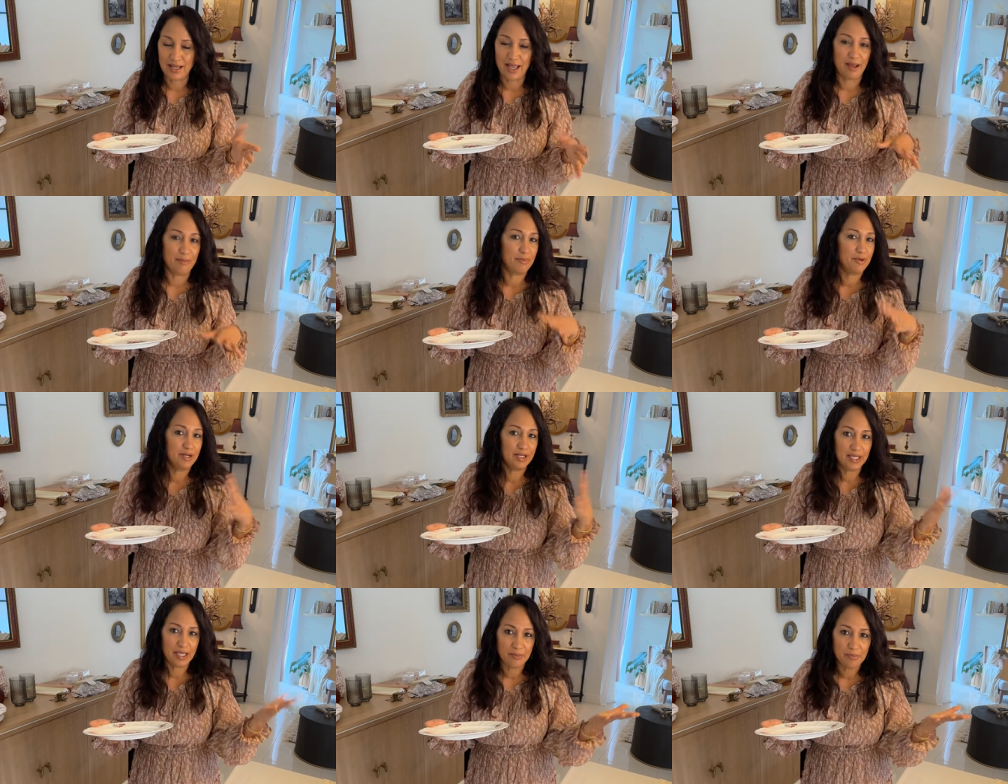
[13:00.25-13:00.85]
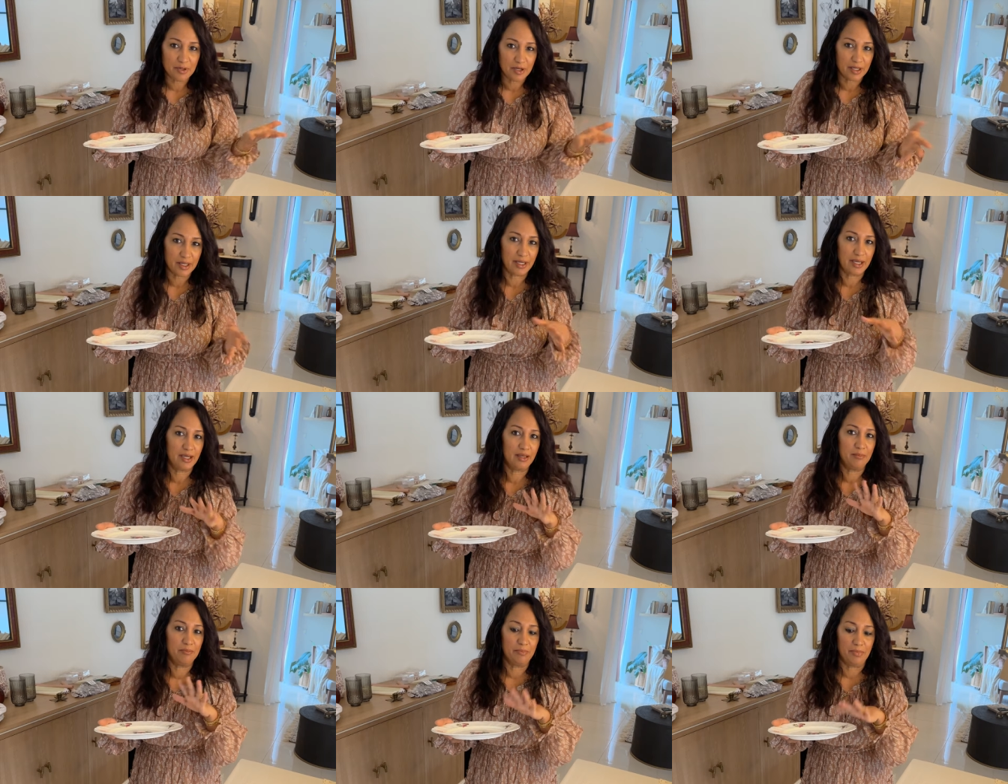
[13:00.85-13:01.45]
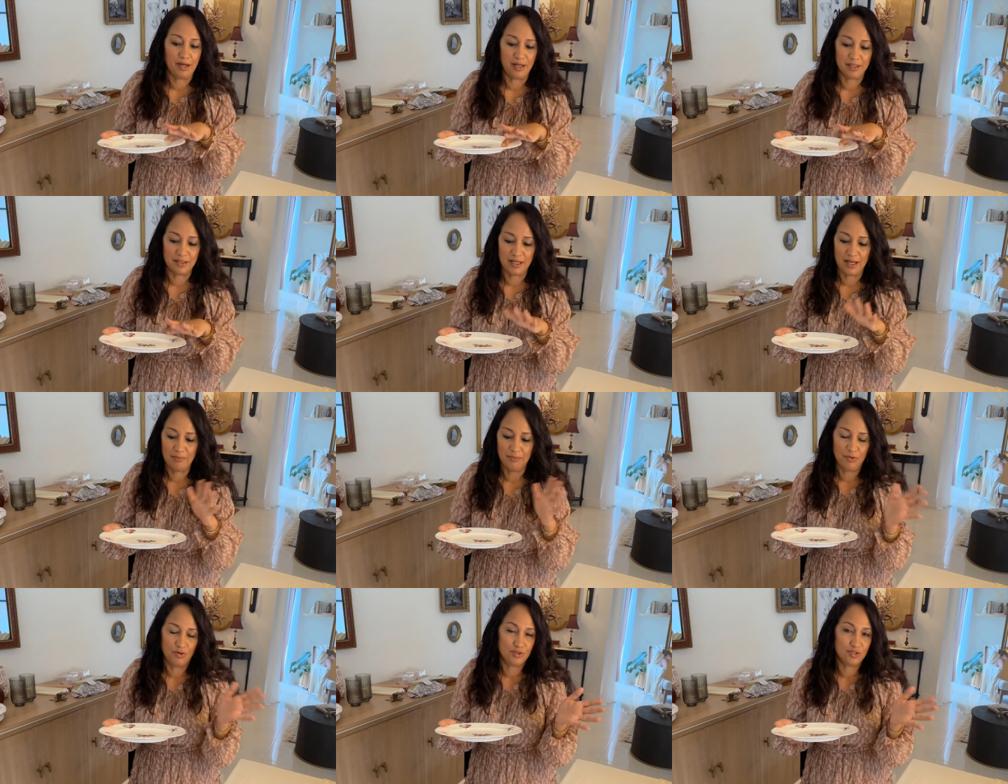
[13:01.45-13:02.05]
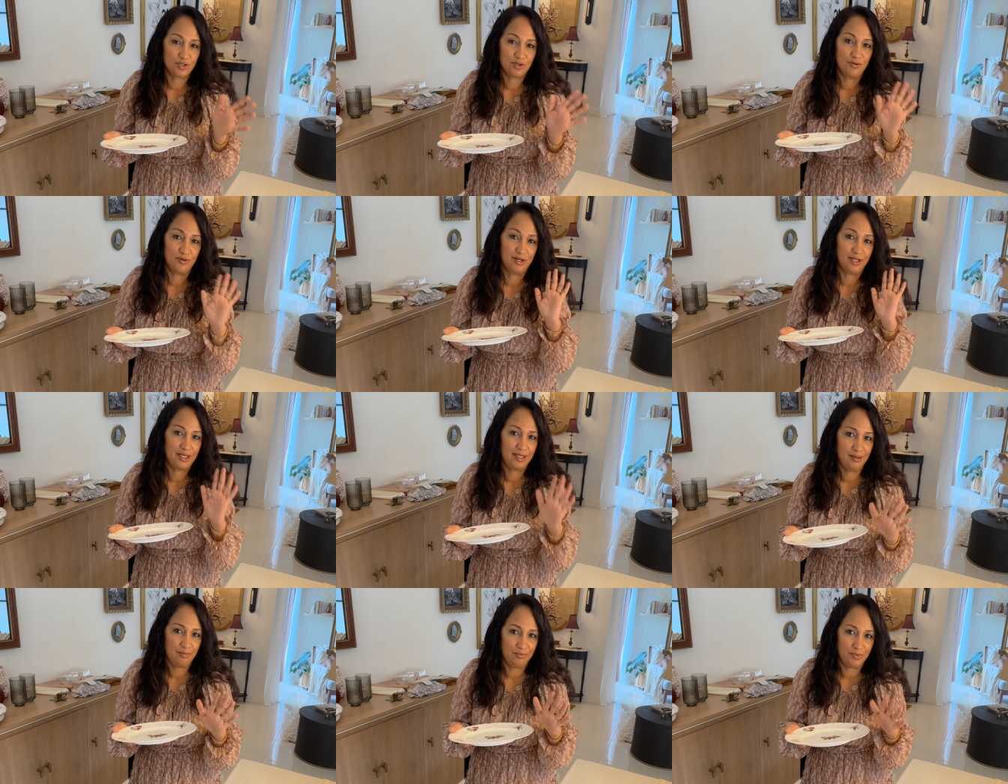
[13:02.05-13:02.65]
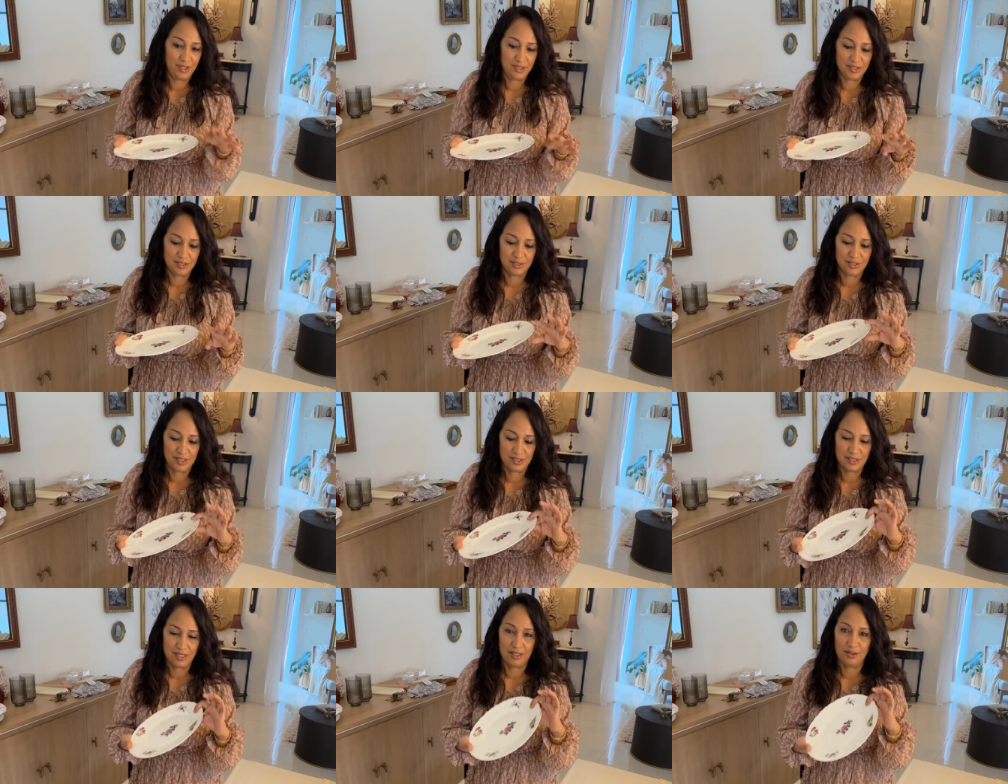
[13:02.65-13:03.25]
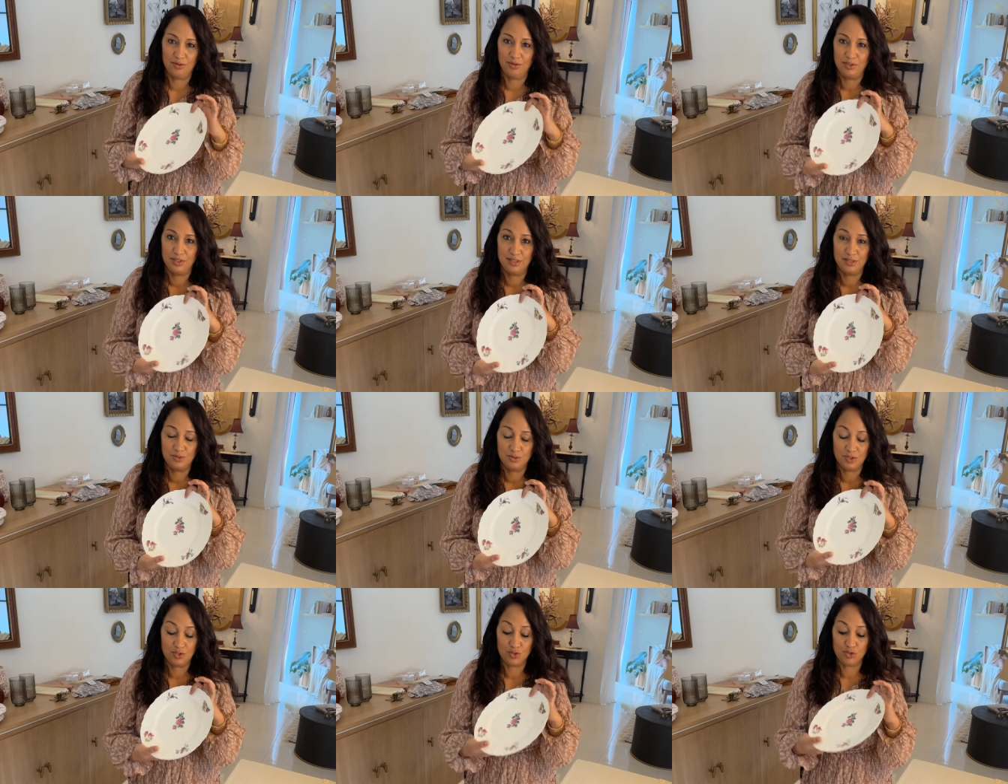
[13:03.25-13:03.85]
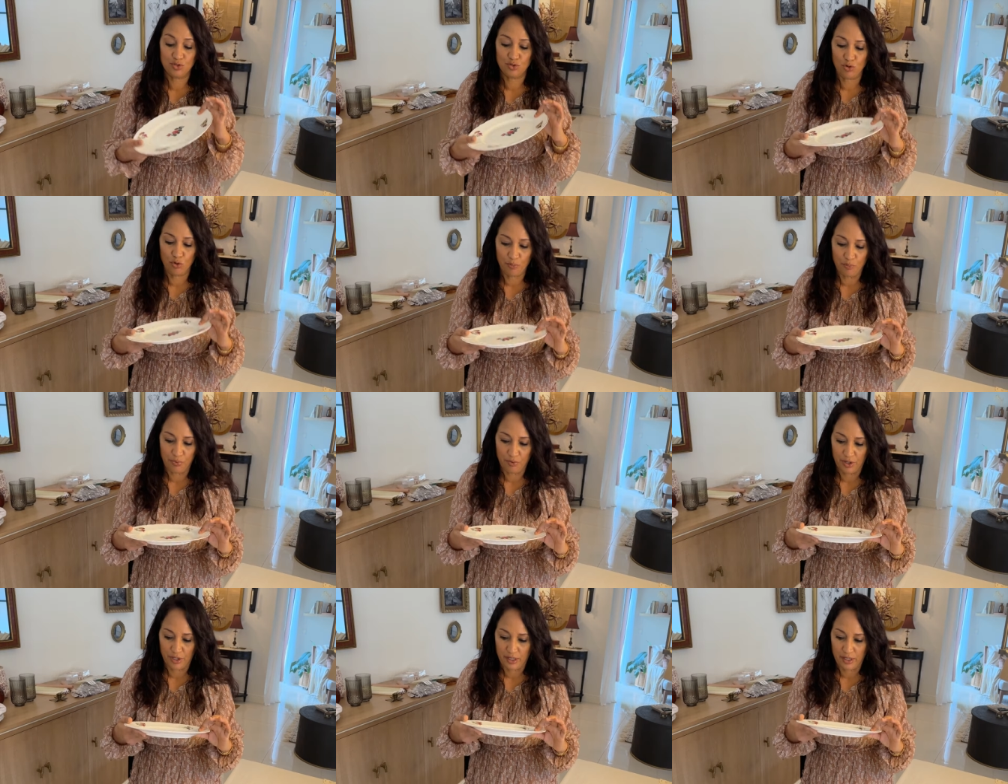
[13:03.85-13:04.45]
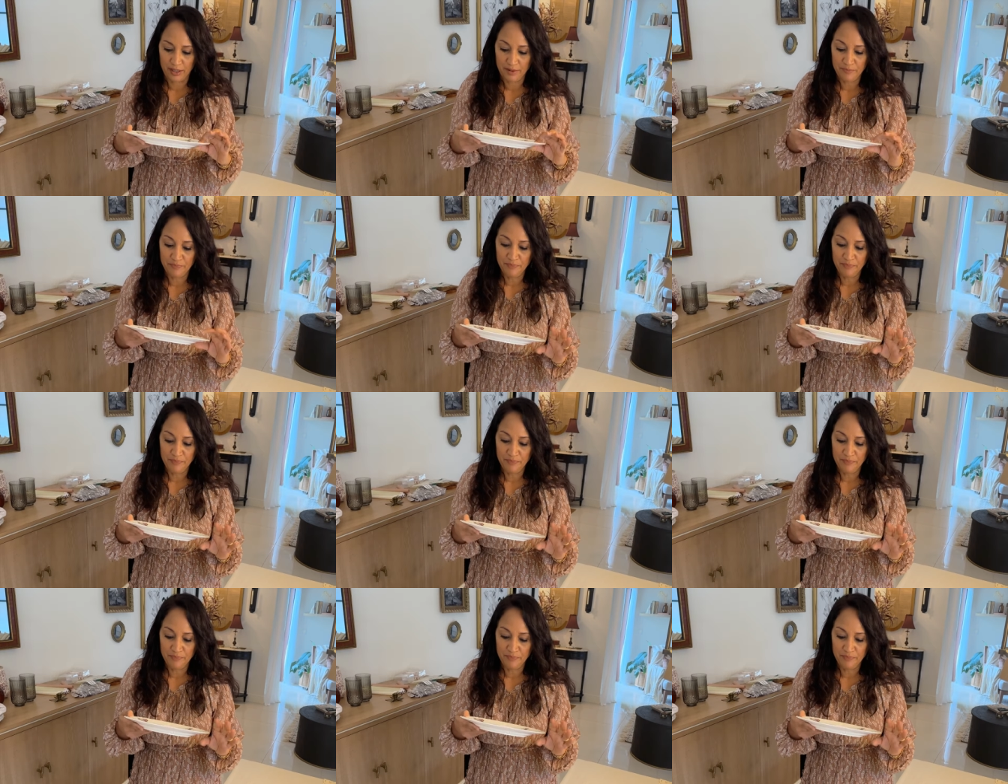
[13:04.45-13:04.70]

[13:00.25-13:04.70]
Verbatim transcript: I'm gonna keep looking, but I'm also gonna keep these because I thought these were so pretty.